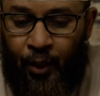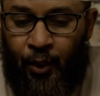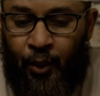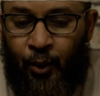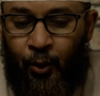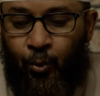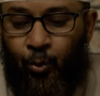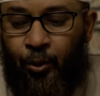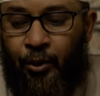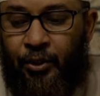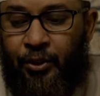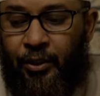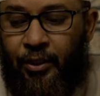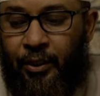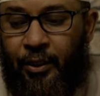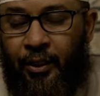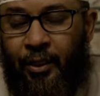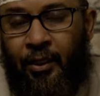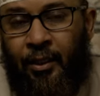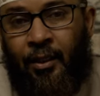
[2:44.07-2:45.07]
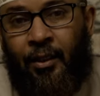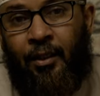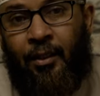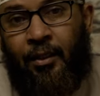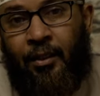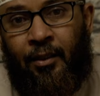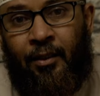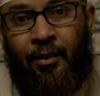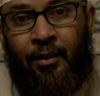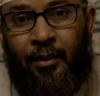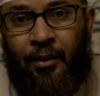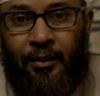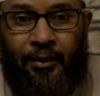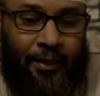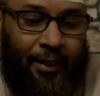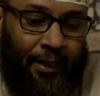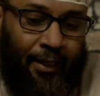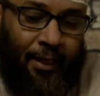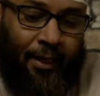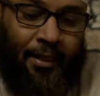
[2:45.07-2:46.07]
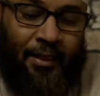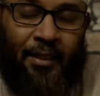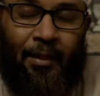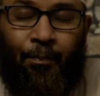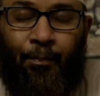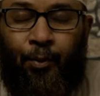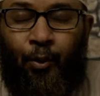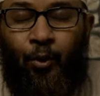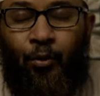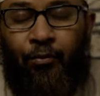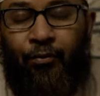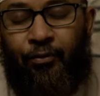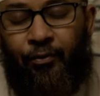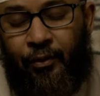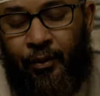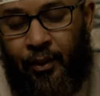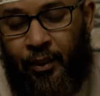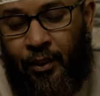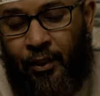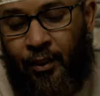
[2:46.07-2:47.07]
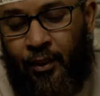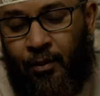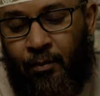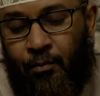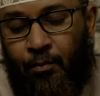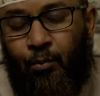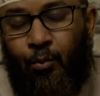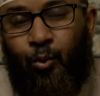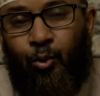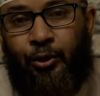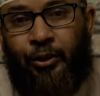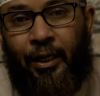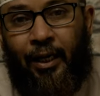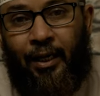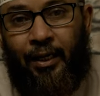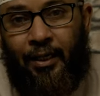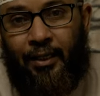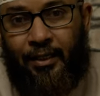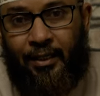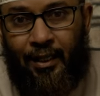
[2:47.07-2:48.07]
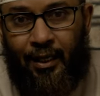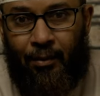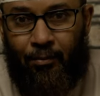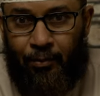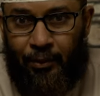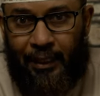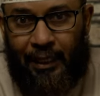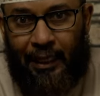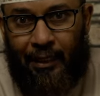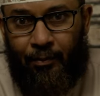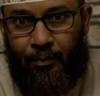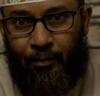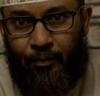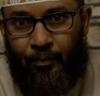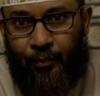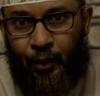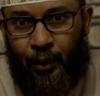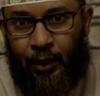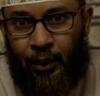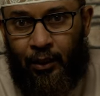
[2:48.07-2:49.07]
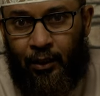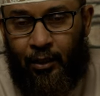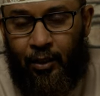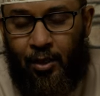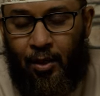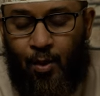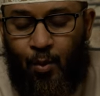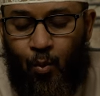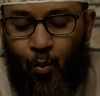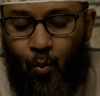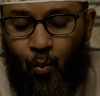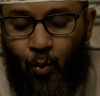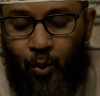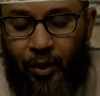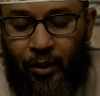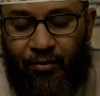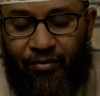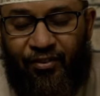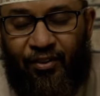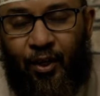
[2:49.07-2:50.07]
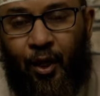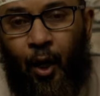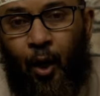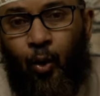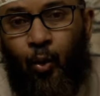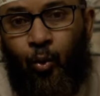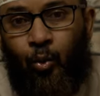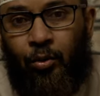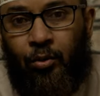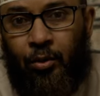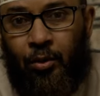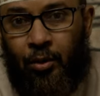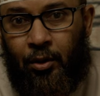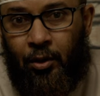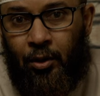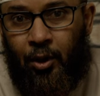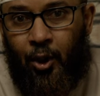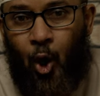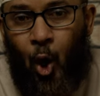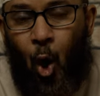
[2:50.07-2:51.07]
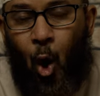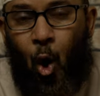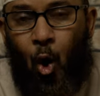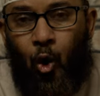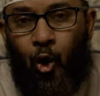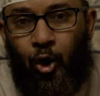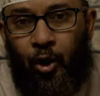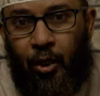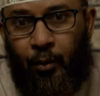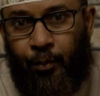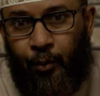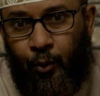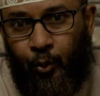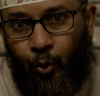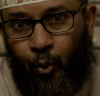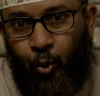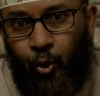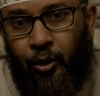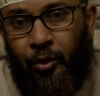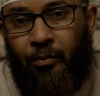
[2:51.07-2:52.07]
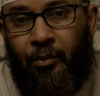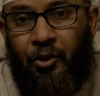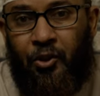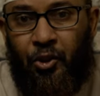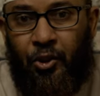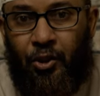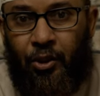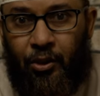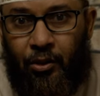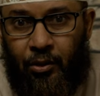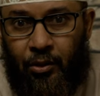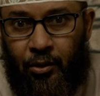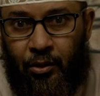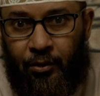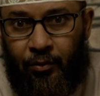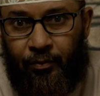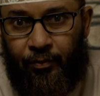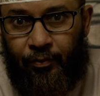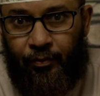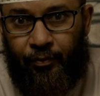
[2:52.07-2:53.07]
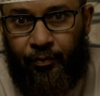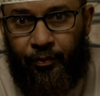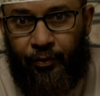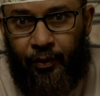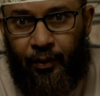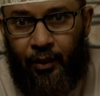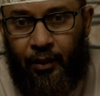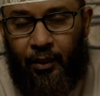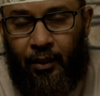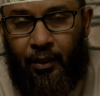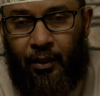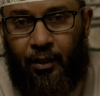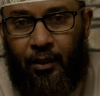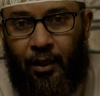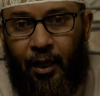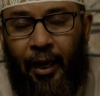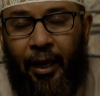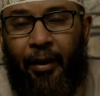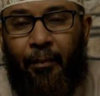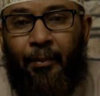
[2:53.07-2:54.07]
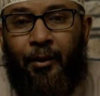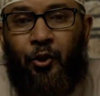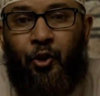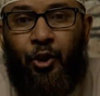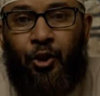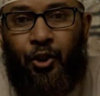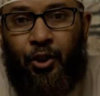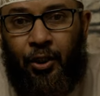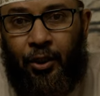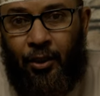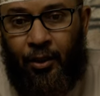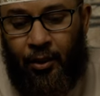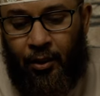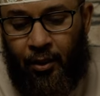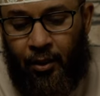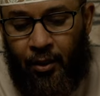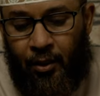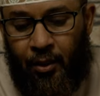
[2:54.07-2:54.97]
you will see, take example of Musa alayhi salam time, when Pharaoh called upon all the magicians, and the magician